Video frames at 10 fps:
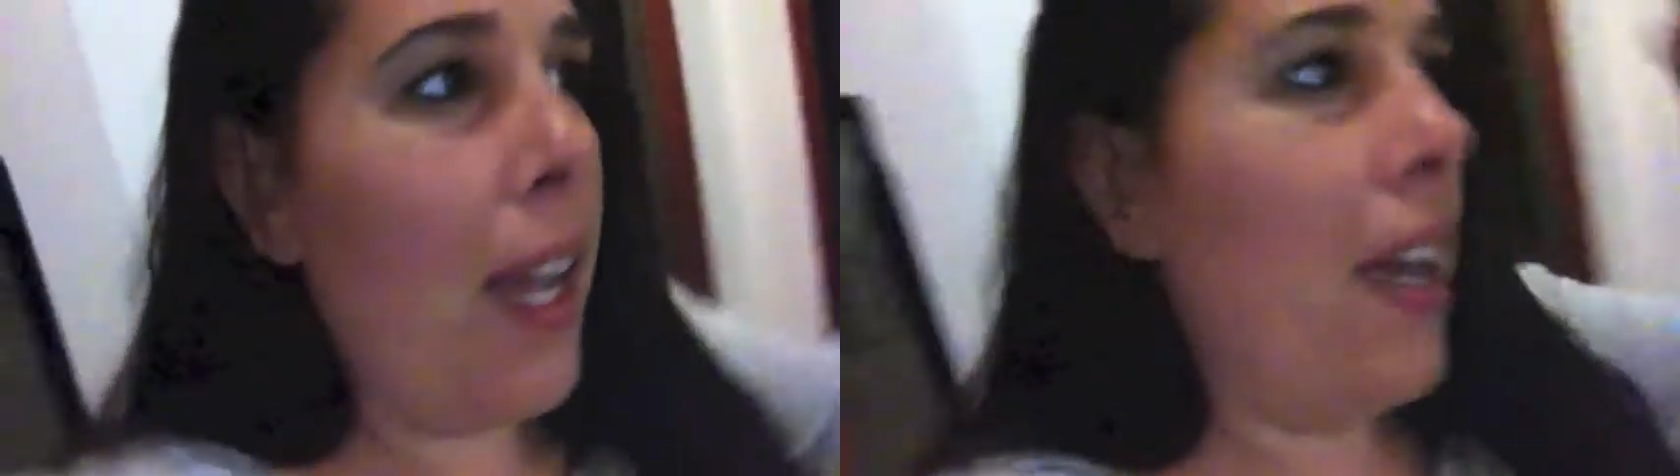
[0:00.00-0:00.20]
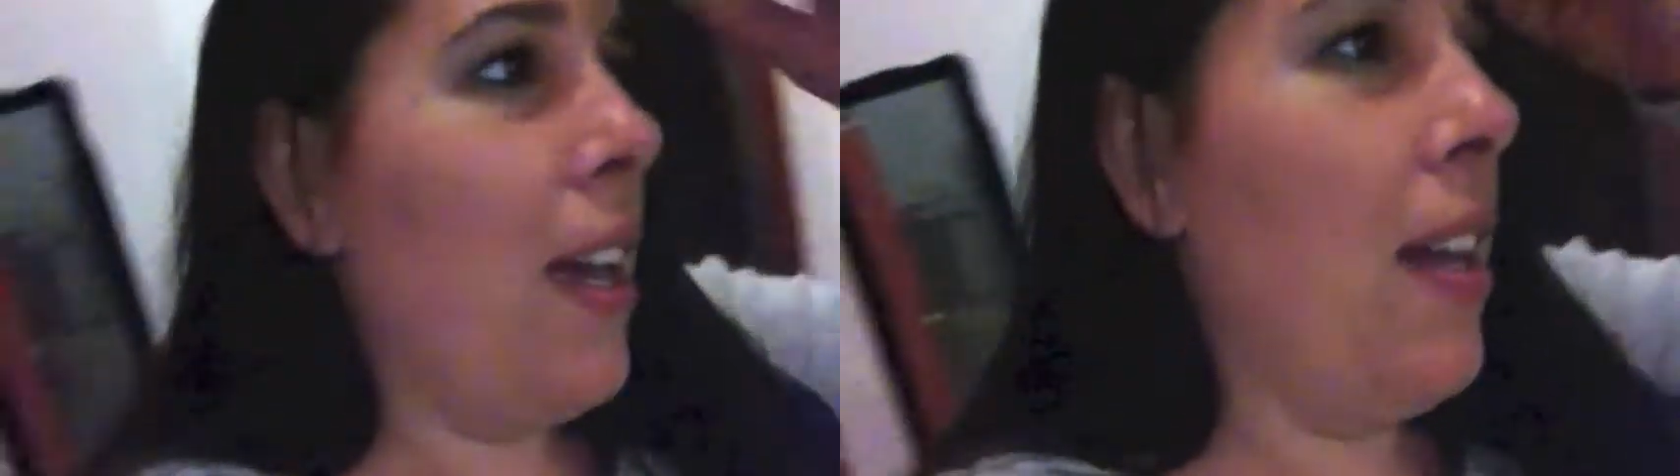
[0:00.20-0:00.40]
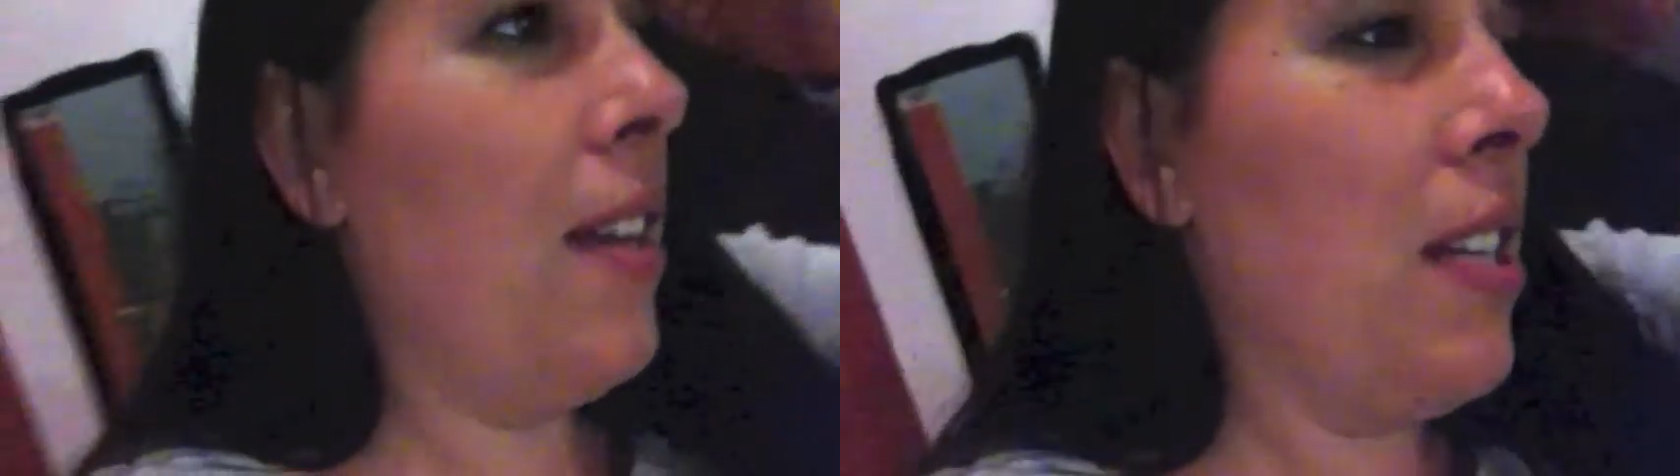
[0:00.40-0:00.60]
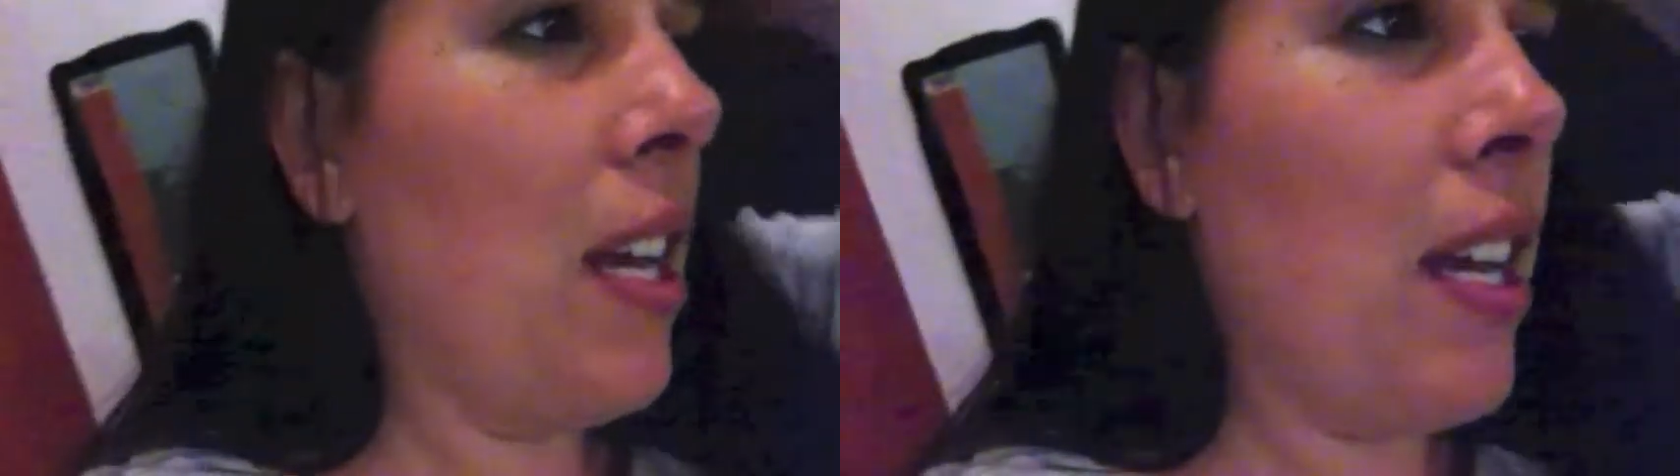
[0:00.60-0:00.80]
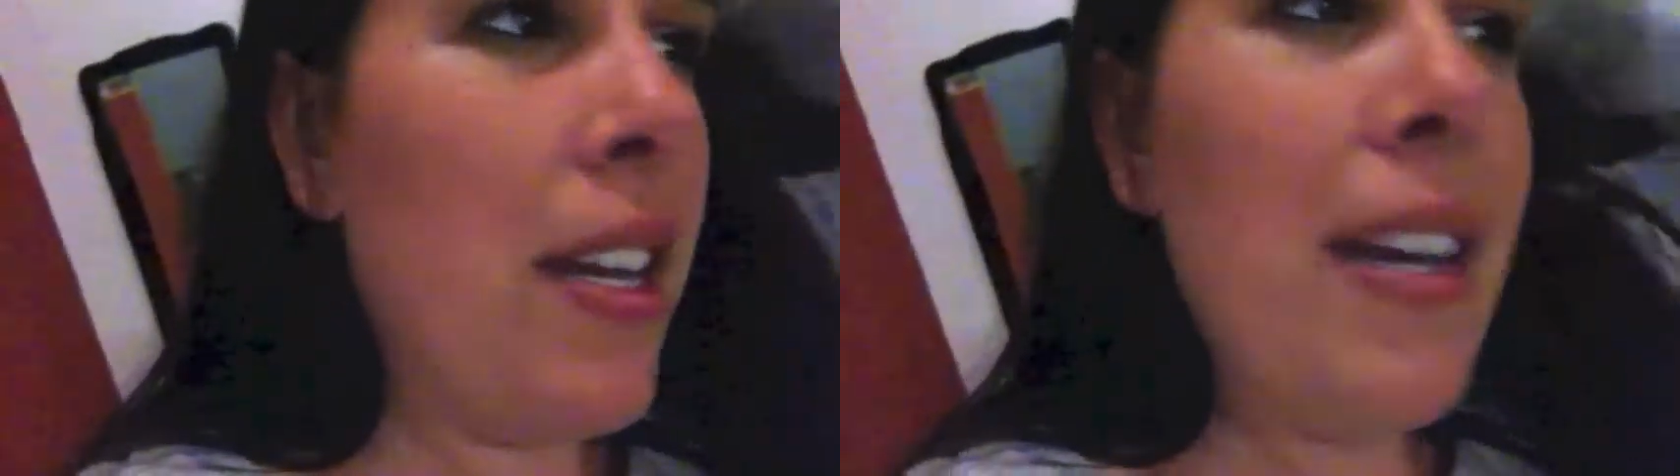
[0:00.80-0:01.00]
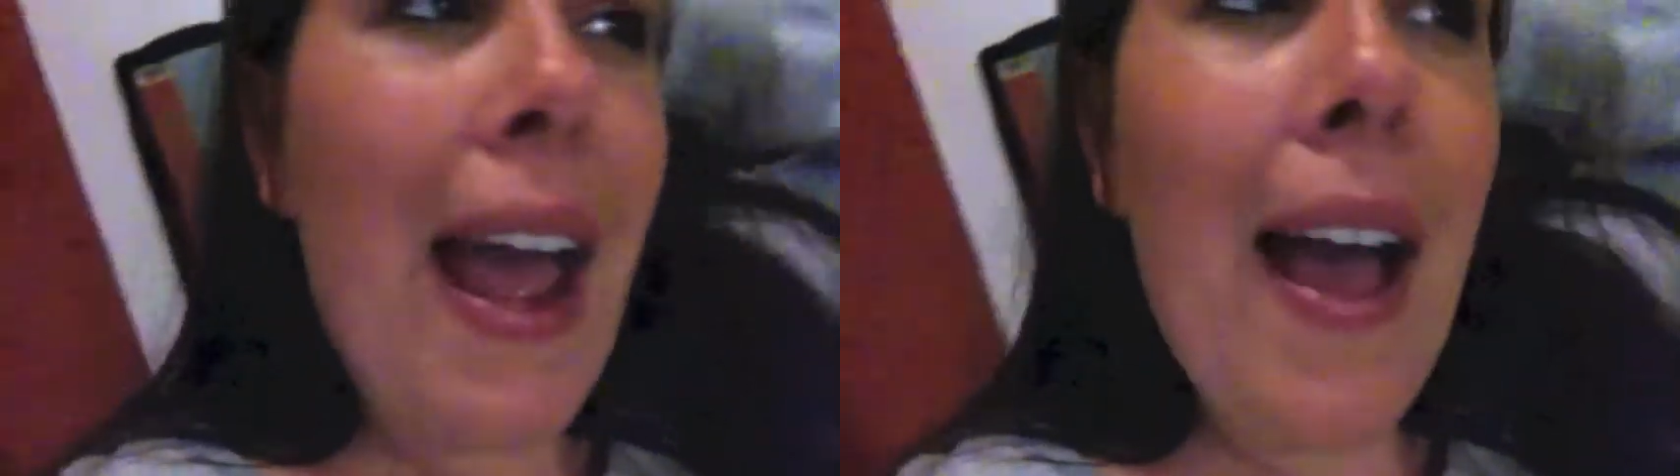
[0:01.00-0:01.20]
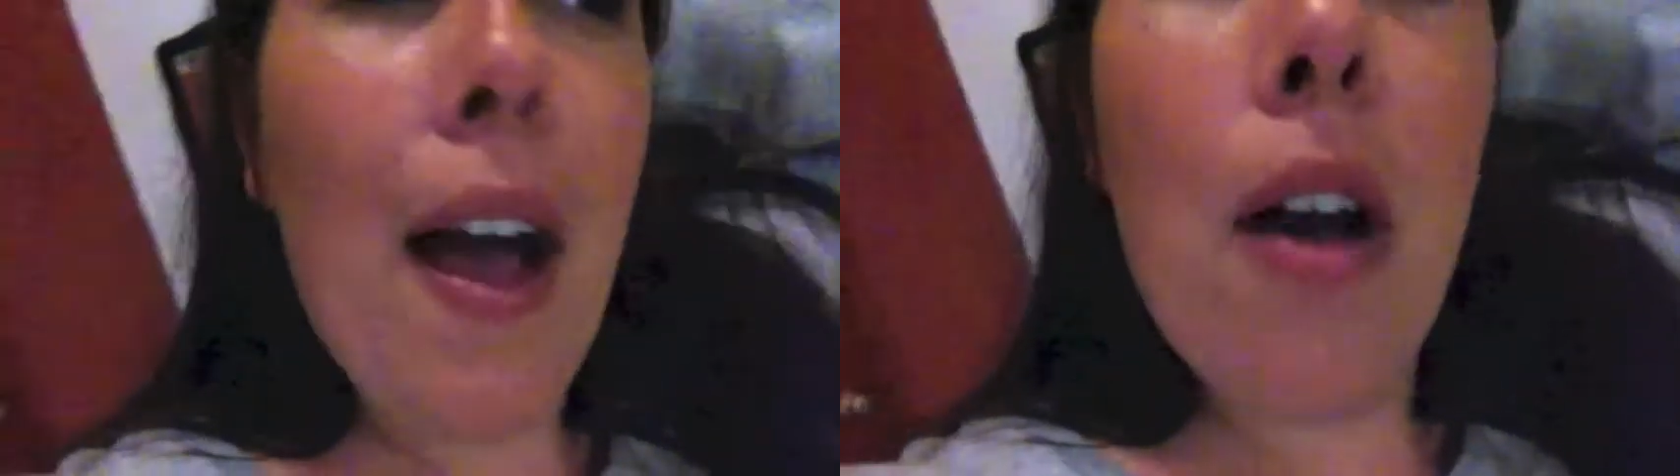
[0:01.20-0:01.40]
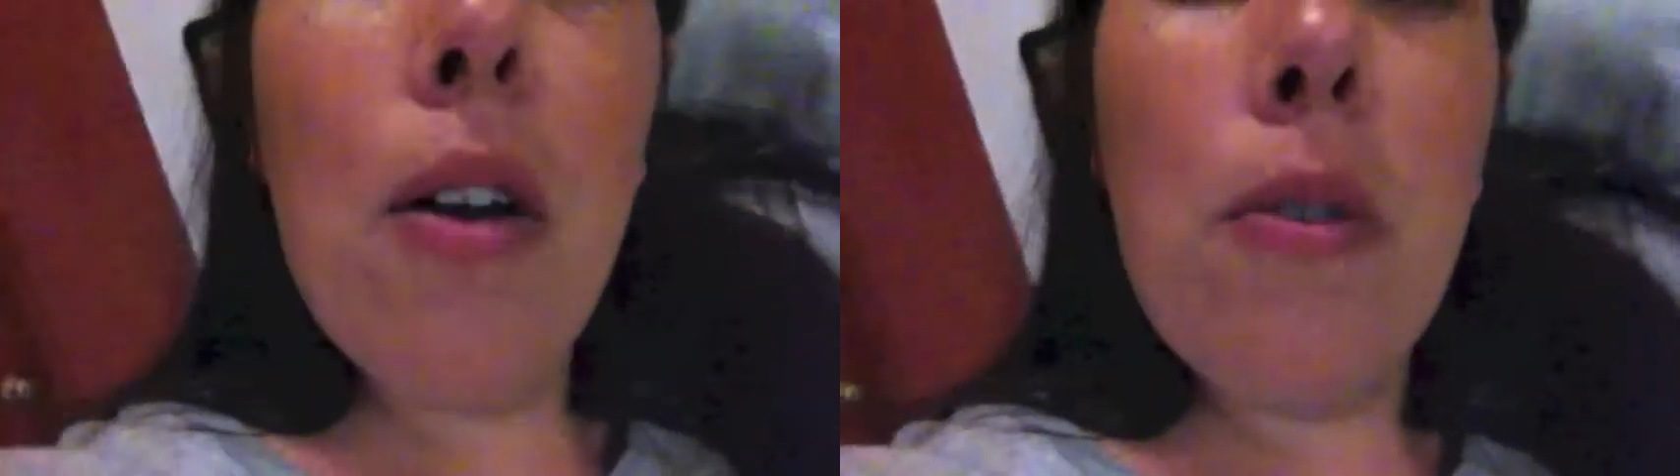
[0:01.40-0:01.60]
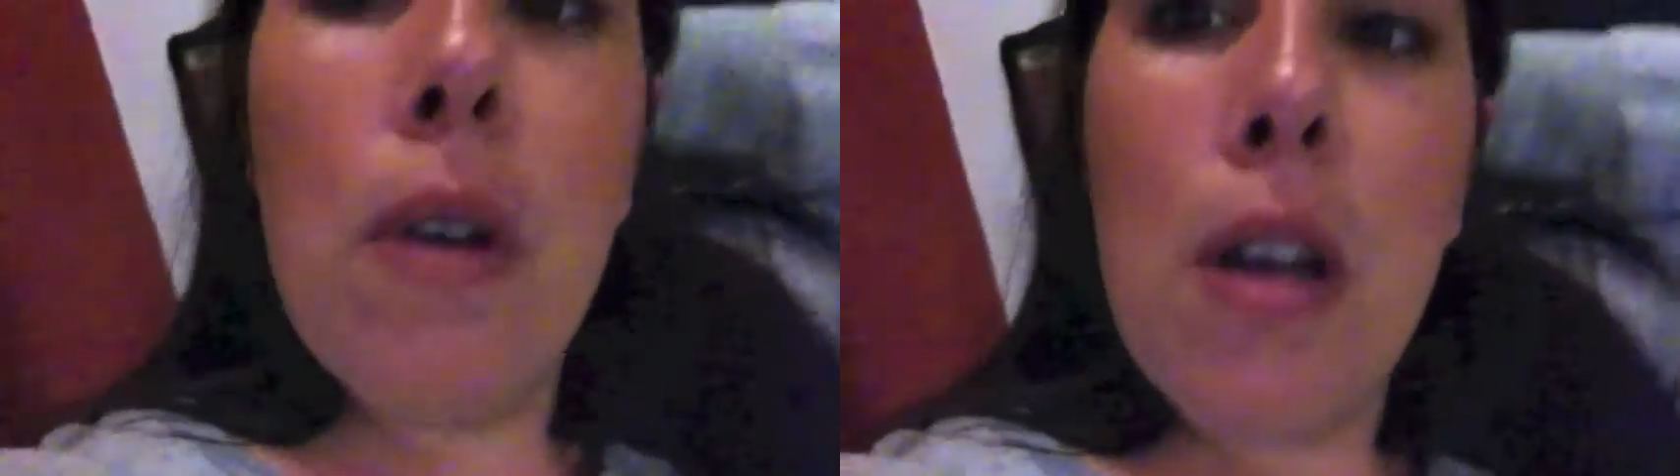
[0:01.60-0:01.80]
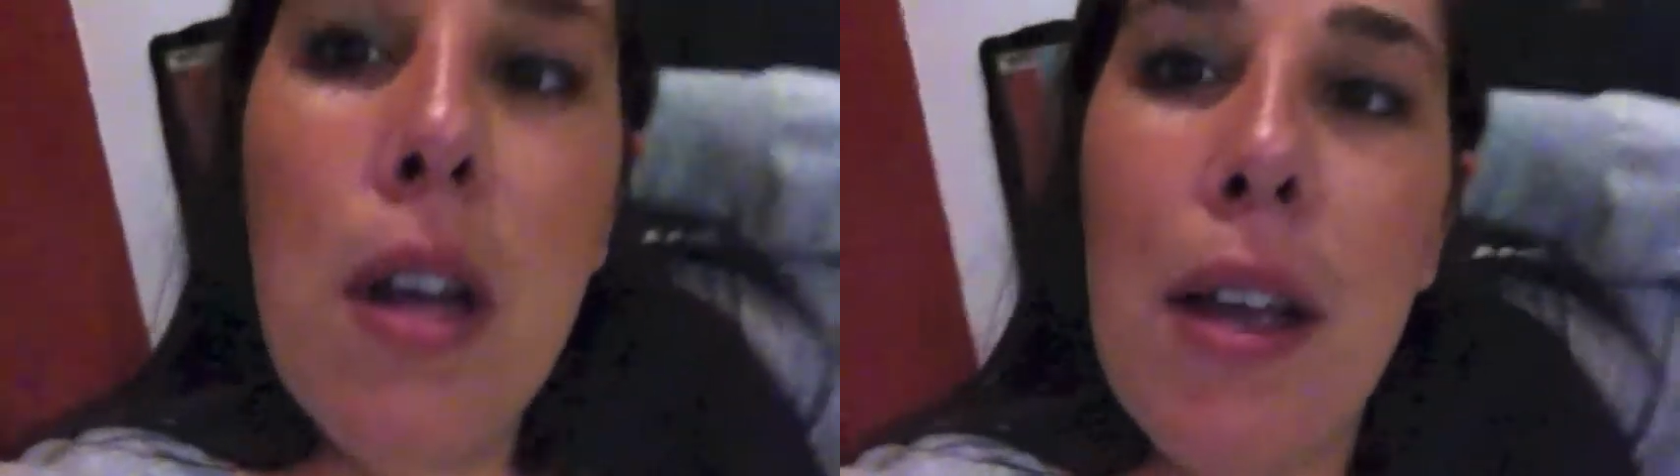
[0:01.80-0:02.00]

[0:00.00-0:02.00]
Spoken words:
and now